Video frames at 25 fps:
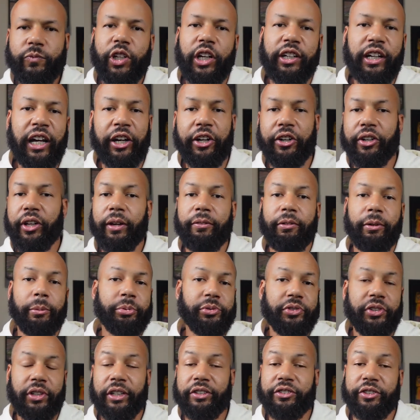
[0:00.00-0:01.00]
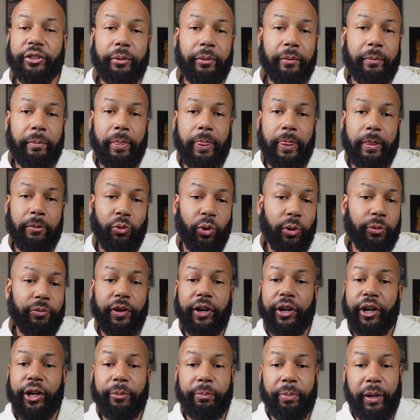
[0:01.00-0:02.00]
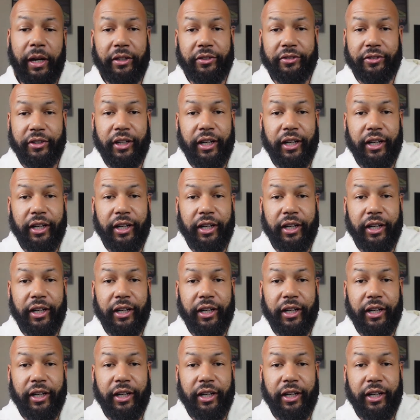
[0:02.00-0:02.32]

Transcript: Now, your level of obsession will vary based